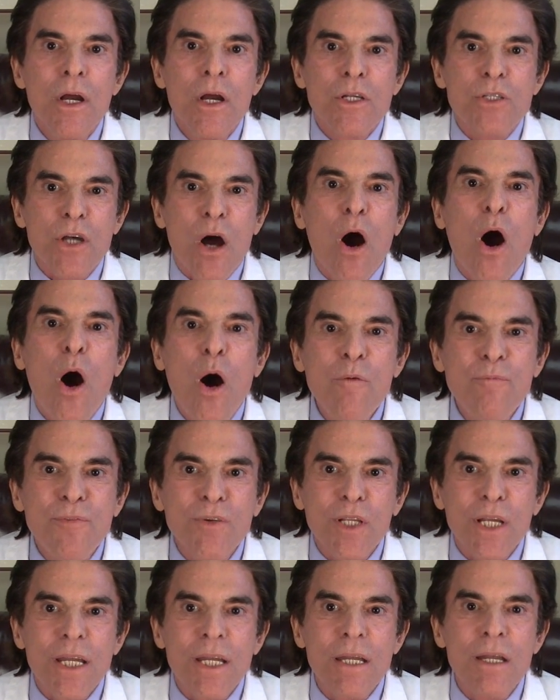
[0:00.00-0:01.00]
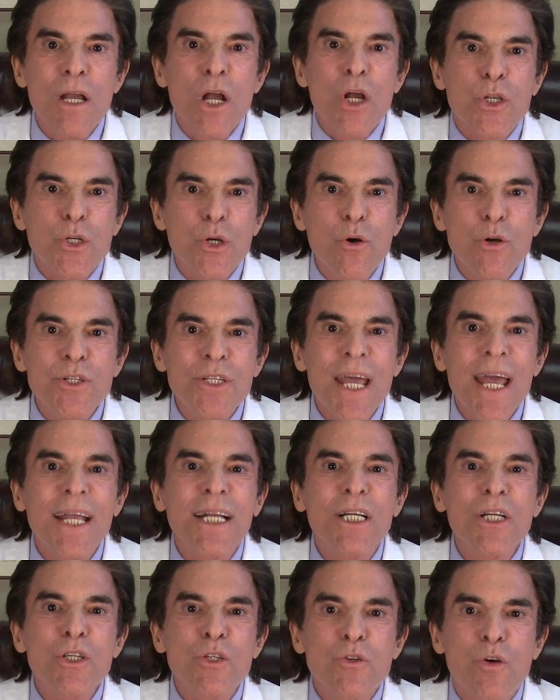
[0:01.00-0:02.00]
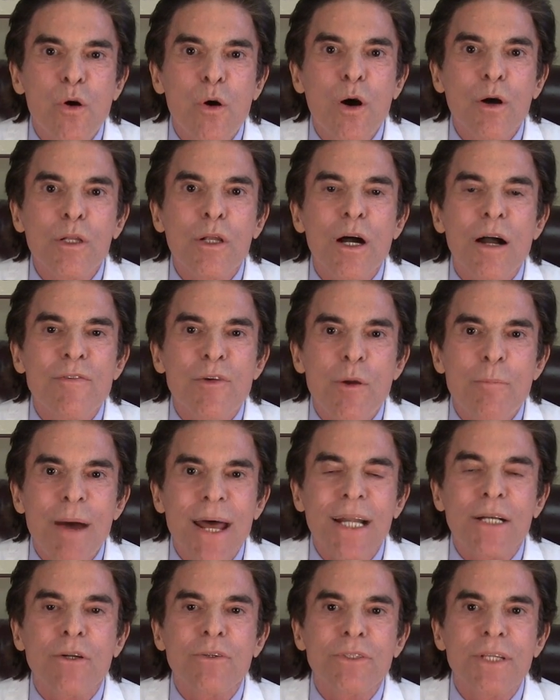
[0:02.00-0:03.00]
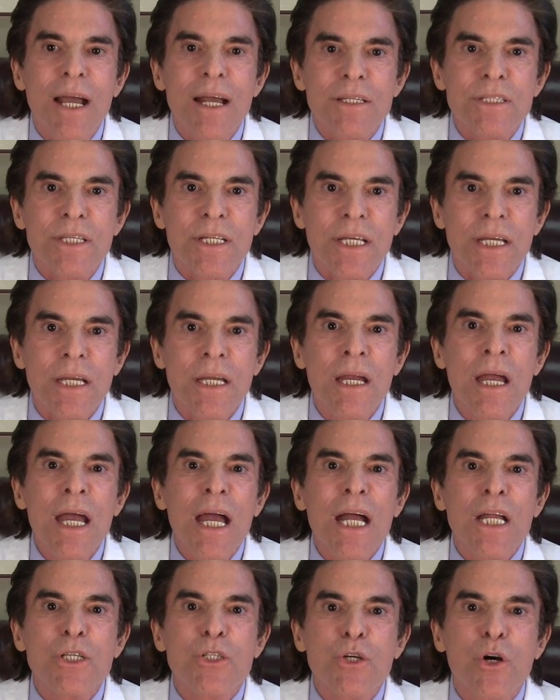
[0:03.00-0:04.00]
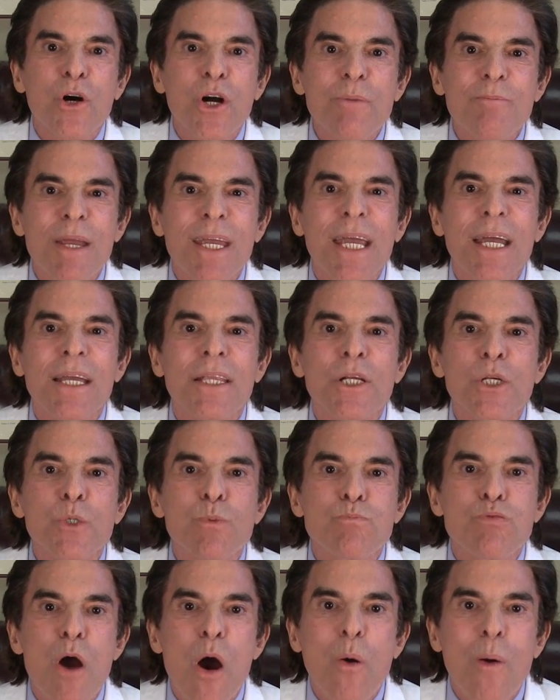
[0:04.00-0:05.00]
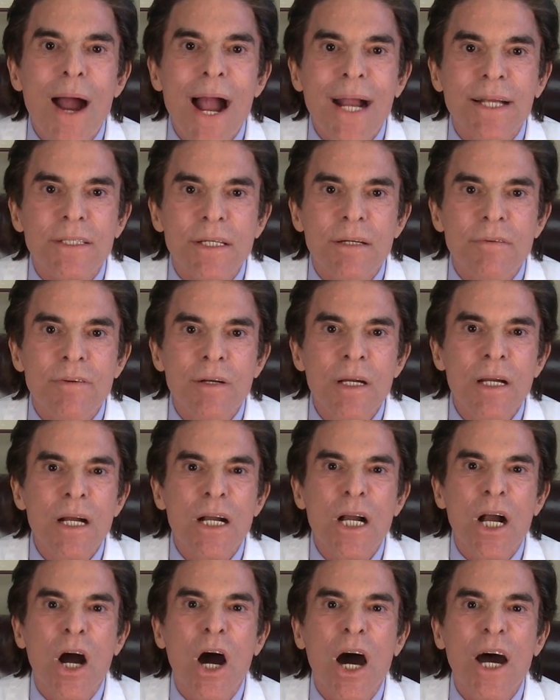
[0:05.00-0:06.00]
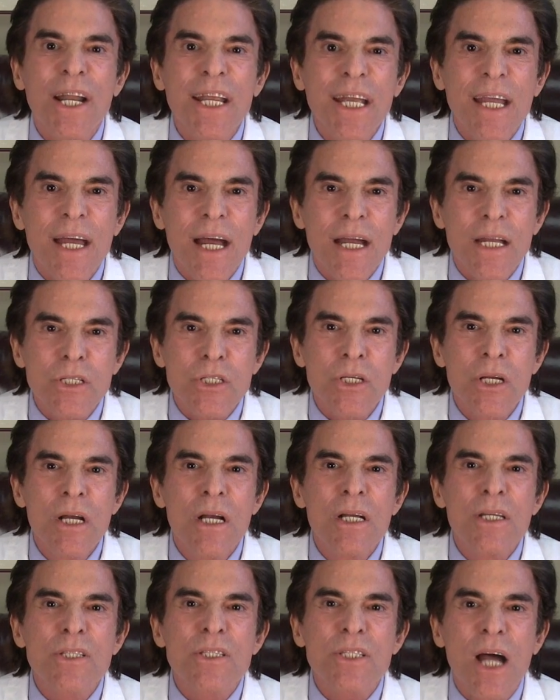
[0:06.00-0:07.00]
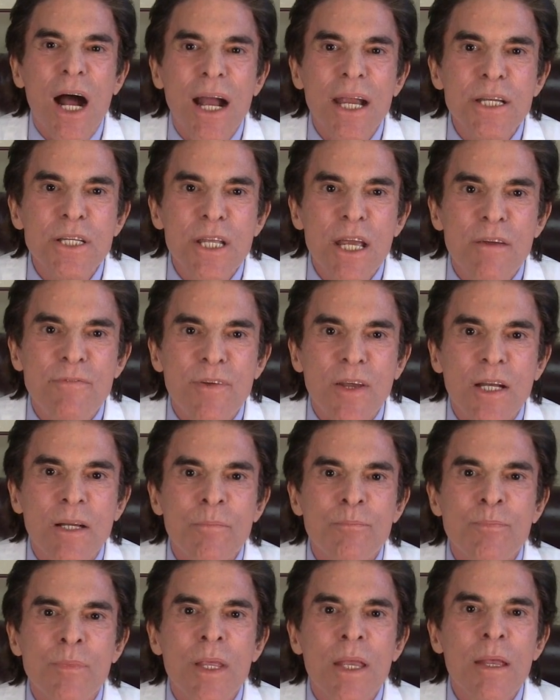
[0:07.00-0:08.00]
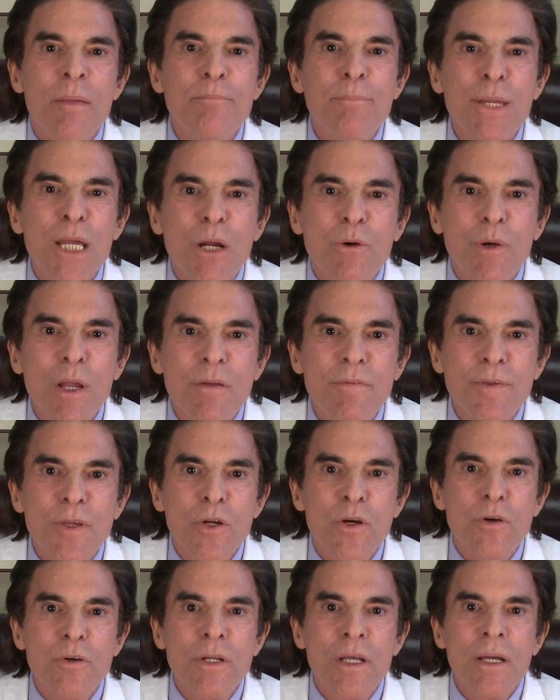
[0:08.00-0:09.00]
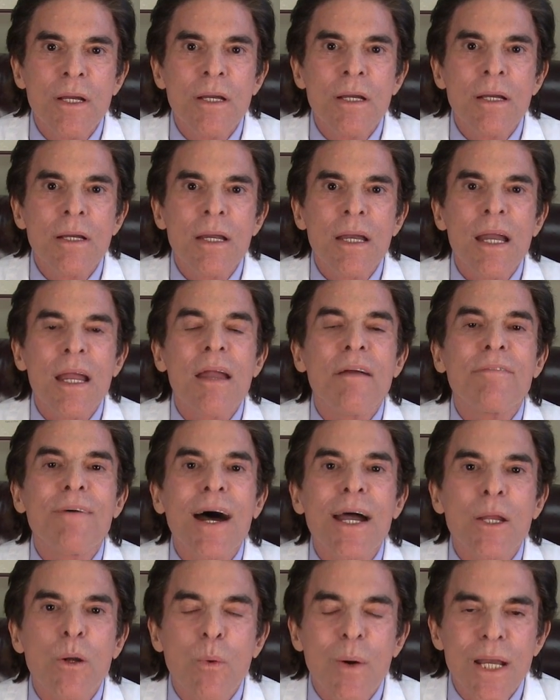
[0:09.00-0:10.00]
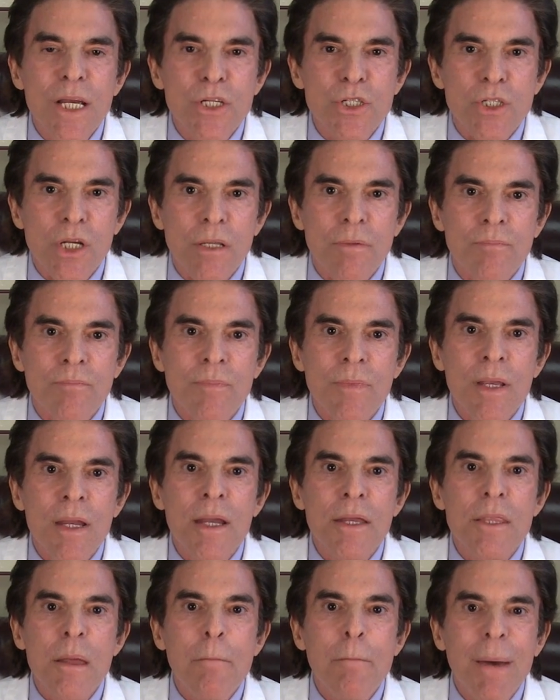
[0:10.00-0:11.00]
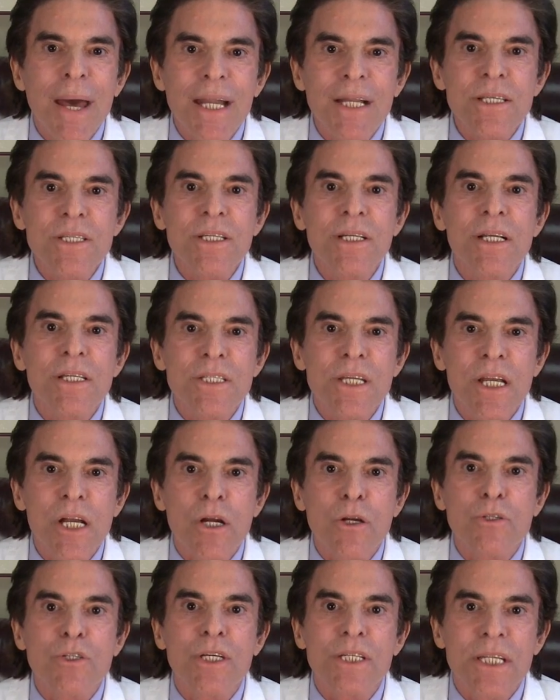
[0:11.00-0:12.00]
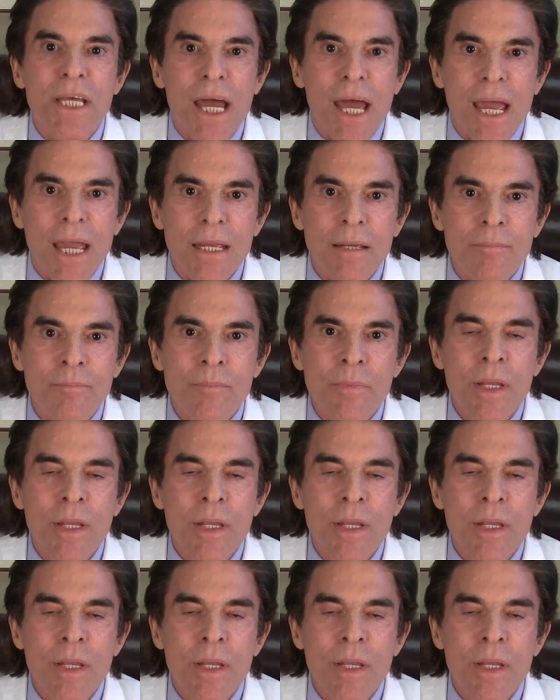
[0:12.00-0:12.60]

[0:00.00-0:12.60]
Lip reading: So hopefully you take control of your medical destiny and join me in this proactive, cutting-edge, scientific, peer-reviewed evaluation. The medicine is here today.